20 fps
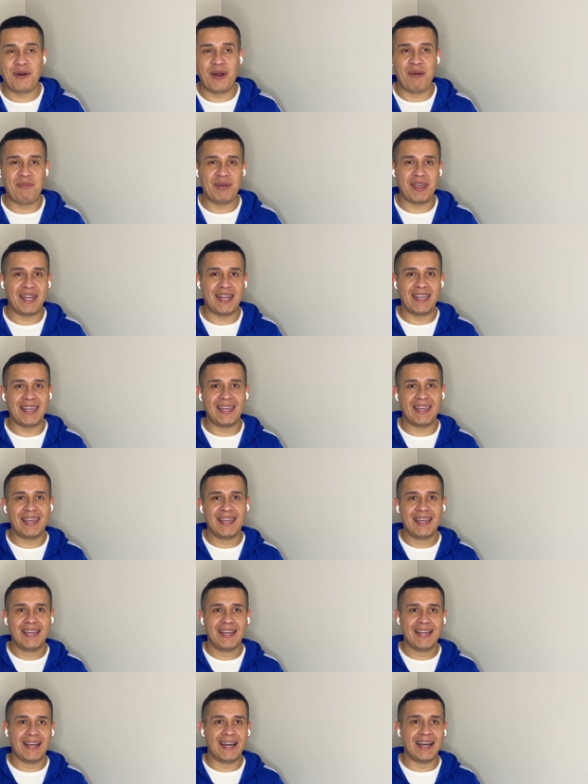I'm eating,
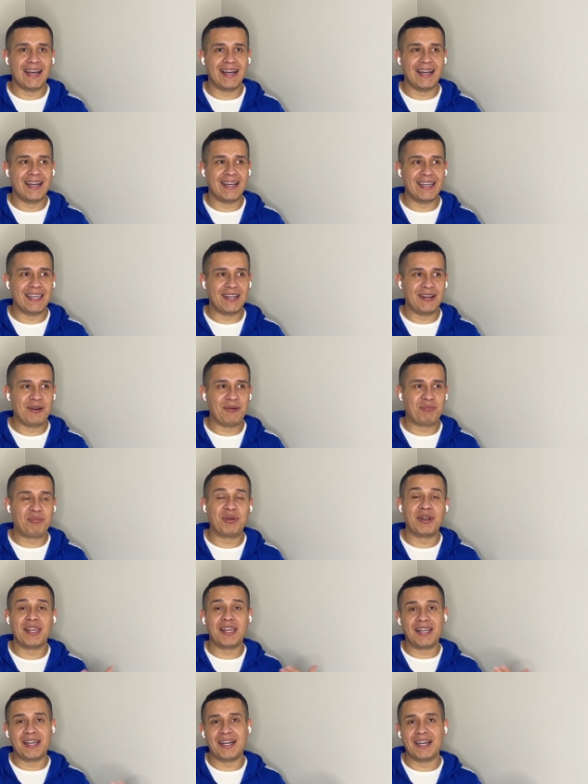uh, you know, pretty
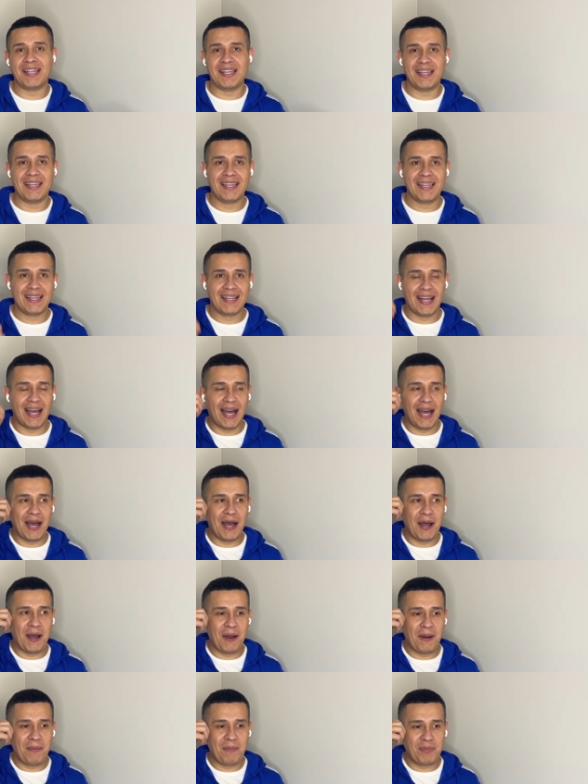good
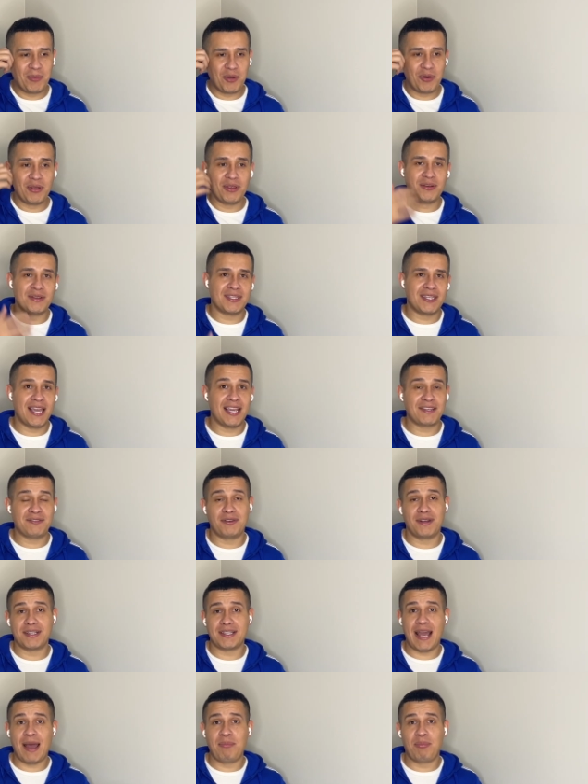um, during those days. For
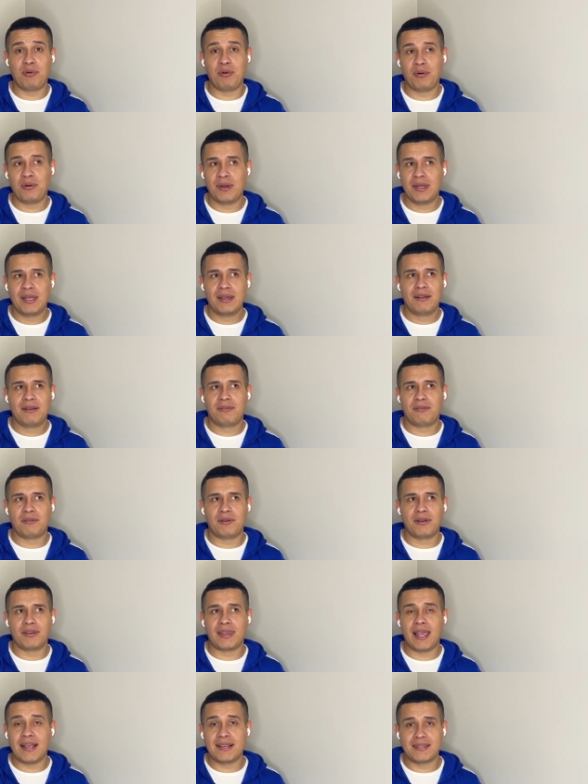example, for
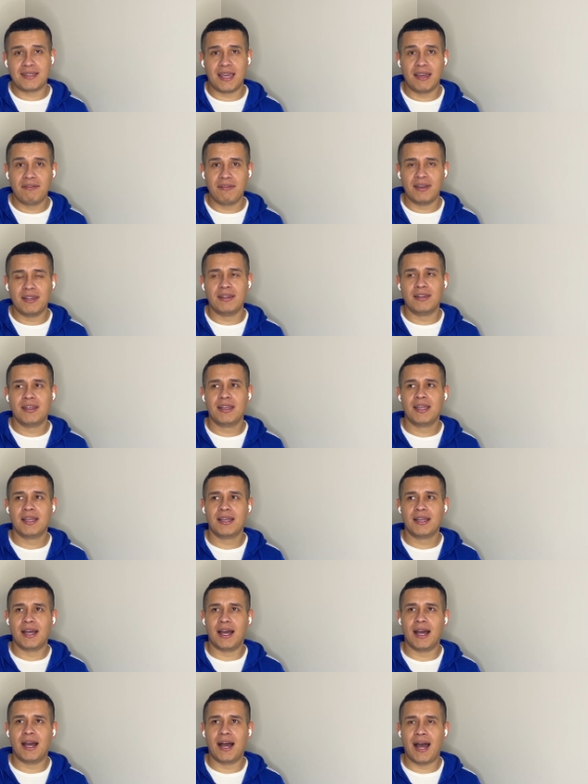Thanksgiving,
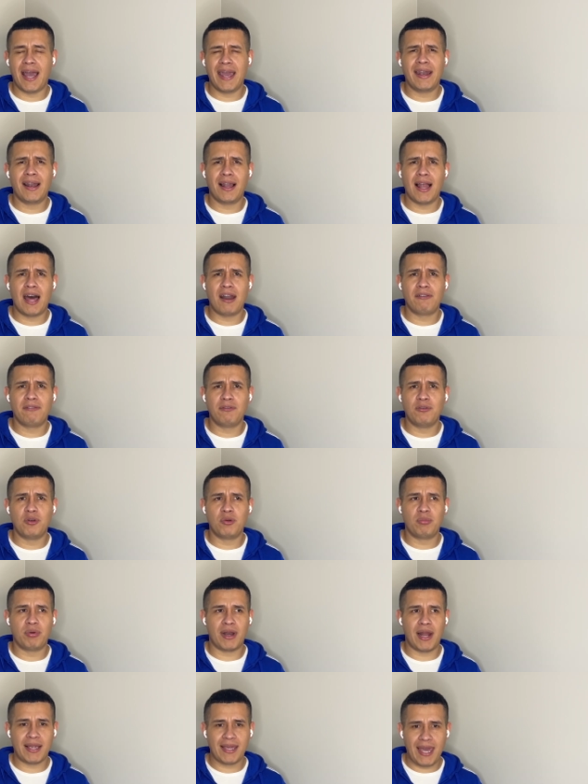uh, I ate a lot of food,
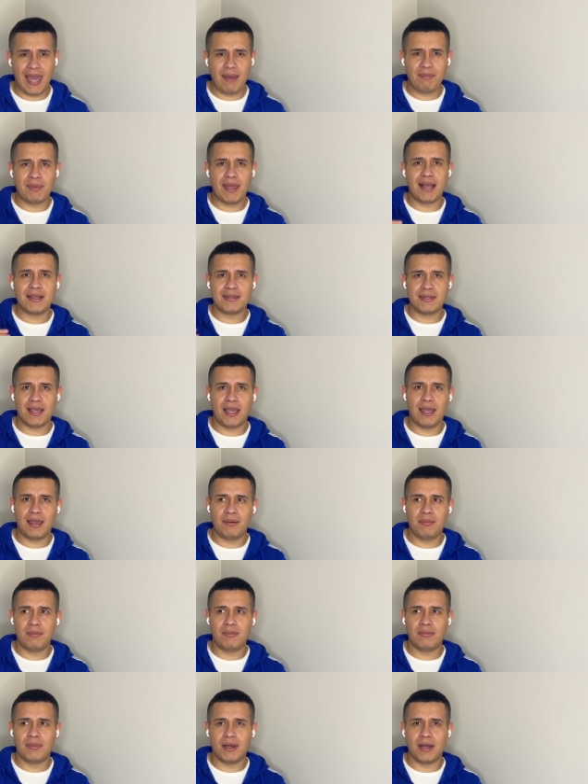but I kept that
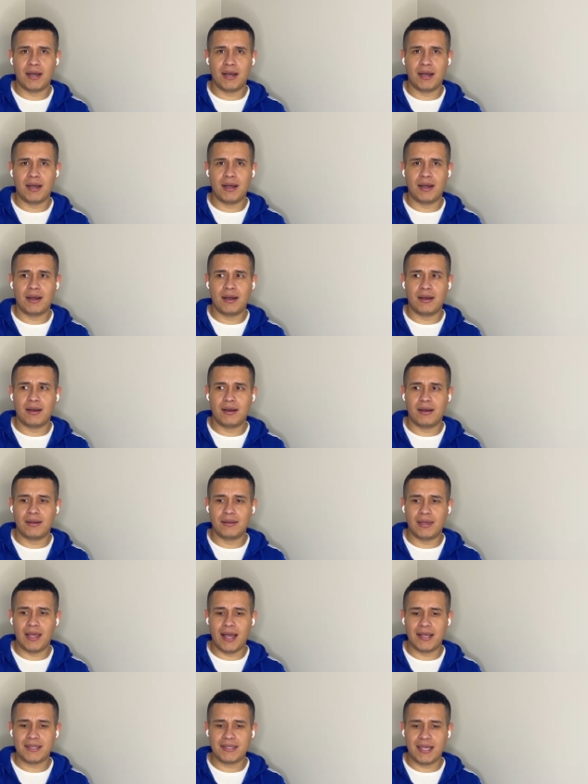same uh,
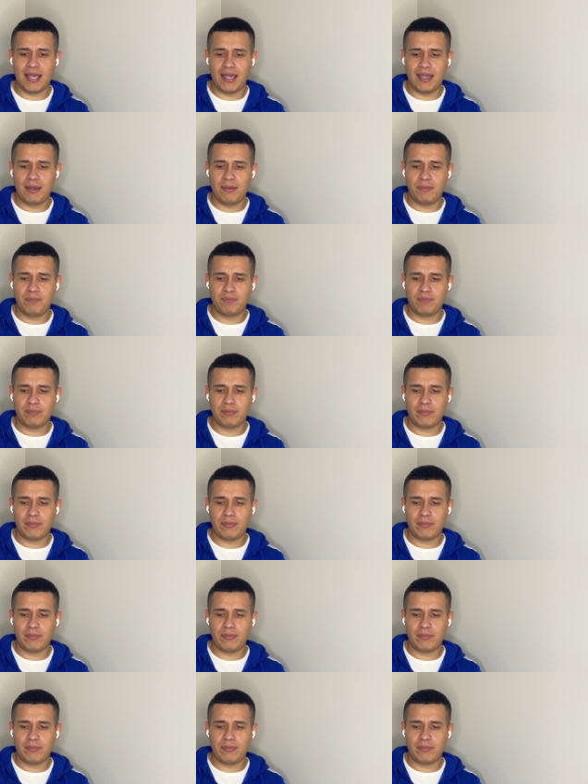that same